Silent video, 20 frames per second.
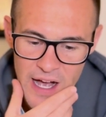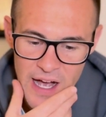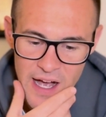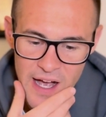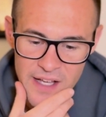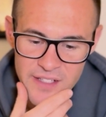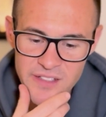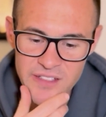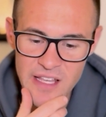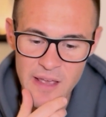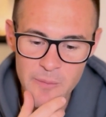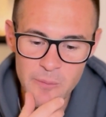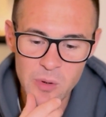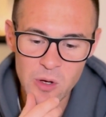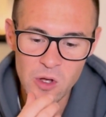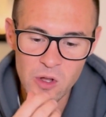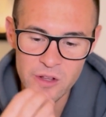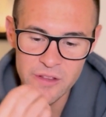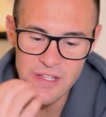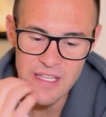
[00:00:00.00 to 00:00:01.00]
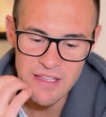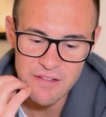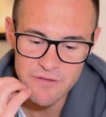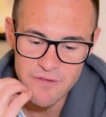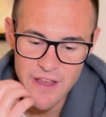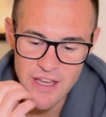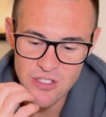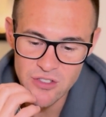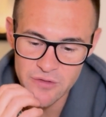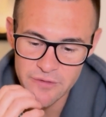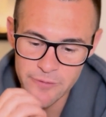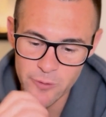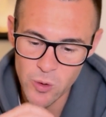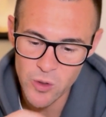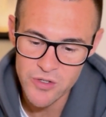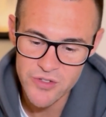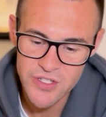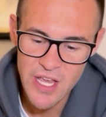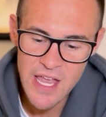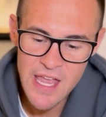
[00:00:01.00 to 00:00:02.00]
assemble the invasion
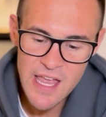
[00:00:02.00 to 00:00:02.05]
force.